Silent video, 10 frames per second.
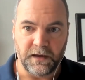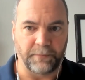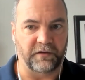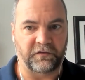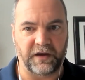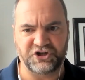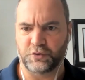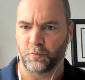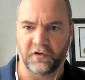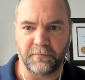I'm not saying
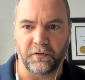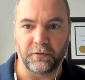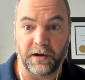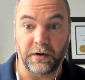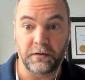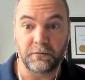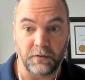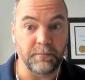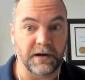she was Mother Mary, right?